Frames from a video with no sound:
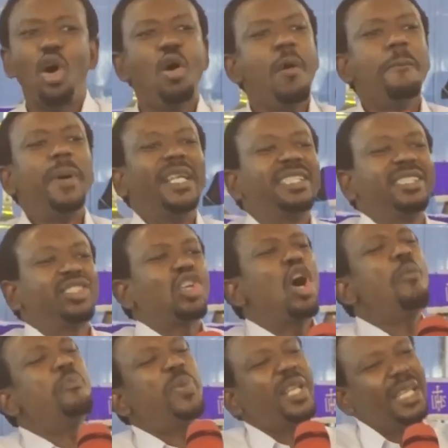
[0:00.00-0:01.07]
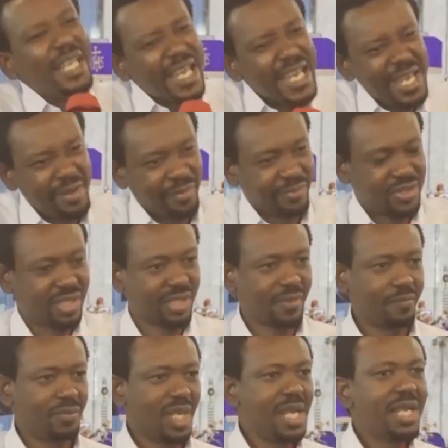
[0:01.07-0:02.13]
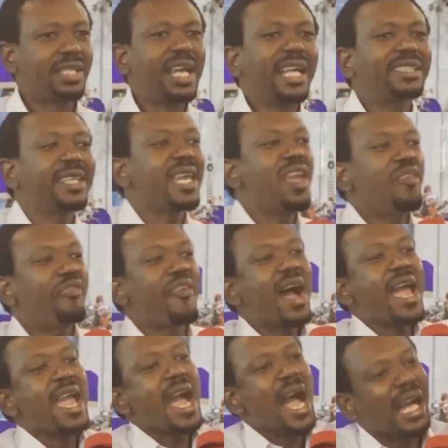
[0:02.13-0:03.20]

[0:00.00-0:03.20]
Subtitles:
son, but the son believed that if I